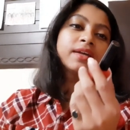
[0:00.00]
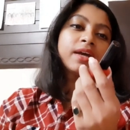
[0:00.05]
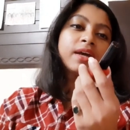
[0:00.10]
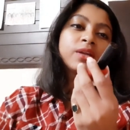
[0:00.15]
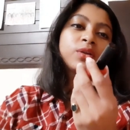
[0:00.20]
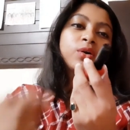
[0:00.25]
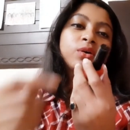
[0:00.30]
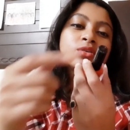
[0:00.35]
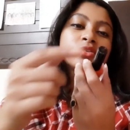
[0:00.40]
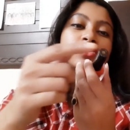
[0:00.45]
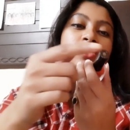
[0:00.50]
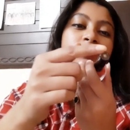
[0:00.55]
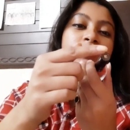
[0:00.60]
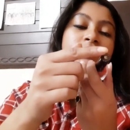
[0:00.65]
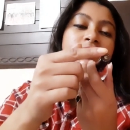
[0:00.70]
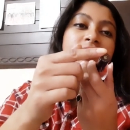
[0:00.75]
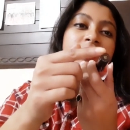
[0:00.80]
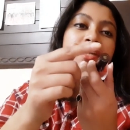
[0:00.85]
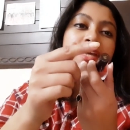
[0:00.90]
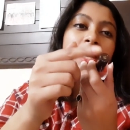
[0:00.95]
and on top
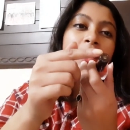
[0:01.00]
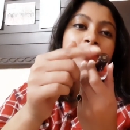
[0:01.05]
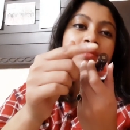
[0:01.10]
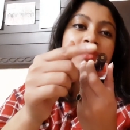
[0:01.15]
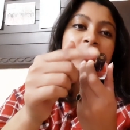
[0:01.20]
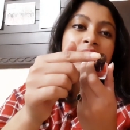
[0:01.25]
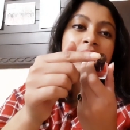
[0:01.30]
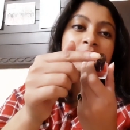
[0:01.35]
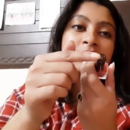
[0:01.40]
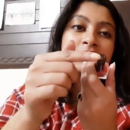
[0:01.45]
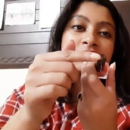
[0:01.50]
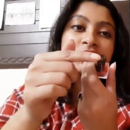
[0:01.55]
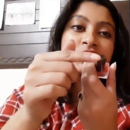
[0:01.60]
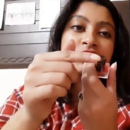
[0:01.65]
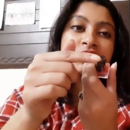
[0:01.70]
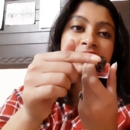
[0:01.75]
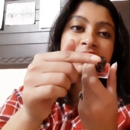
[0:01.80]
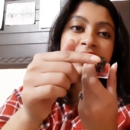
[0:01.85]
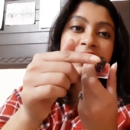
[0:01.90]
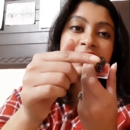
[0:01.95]
of the cap the name of the
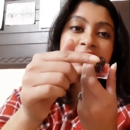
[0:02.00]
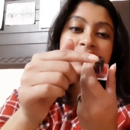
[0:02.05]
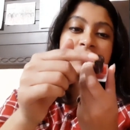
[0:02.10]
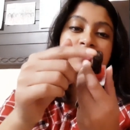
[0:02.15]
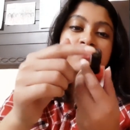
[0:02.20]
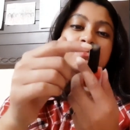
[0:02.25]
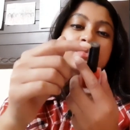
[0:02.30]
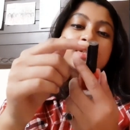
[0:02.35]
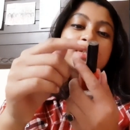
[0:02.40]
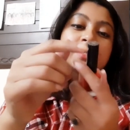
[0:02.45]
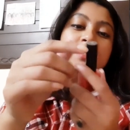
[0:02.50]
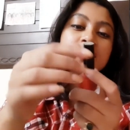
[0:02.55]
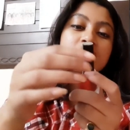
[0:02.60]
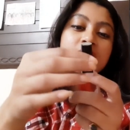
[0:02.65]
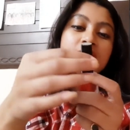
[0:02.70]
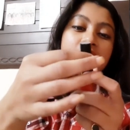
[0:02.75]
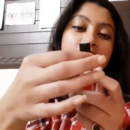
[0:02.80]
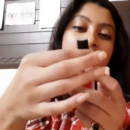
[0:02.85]
shade is written,